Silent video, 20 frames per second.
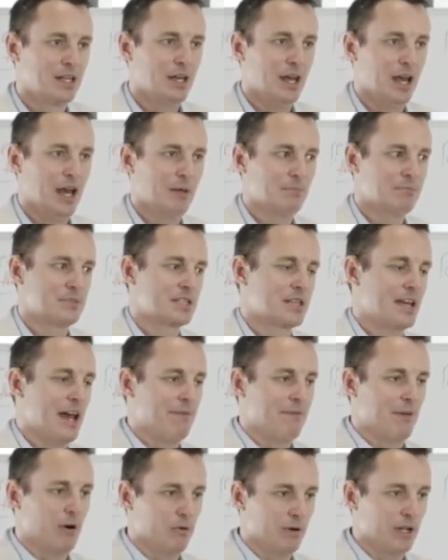um,
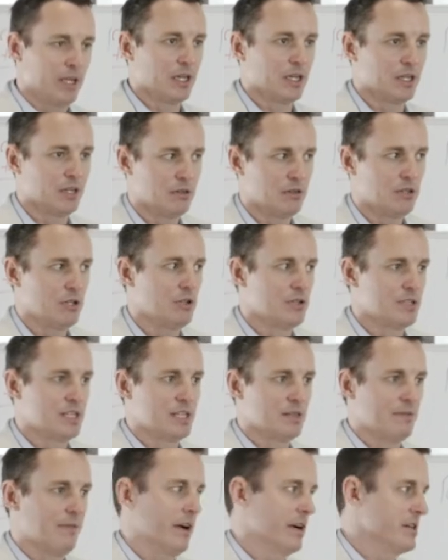scaffolding and
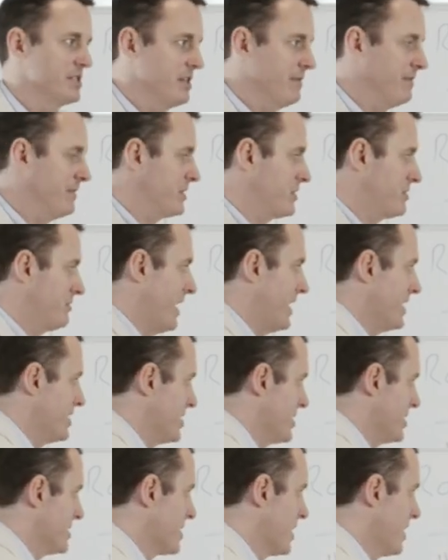using various different
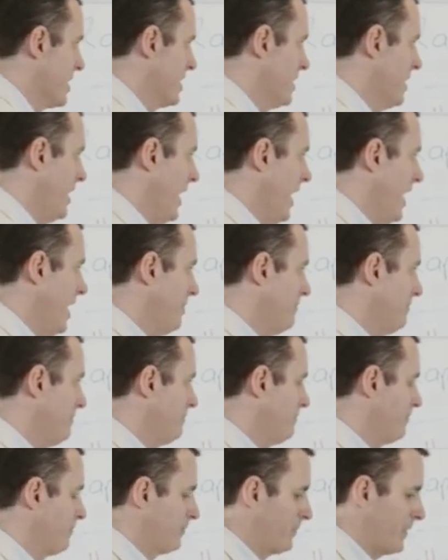strategies
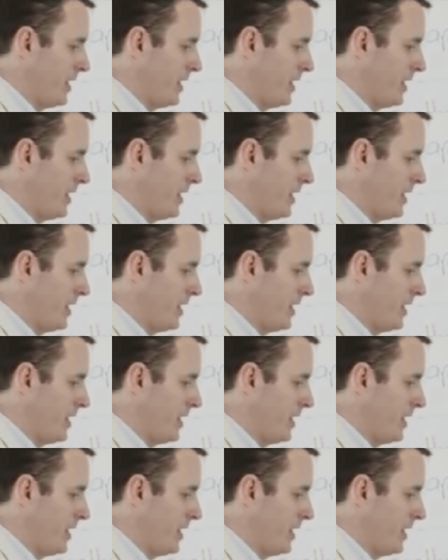um,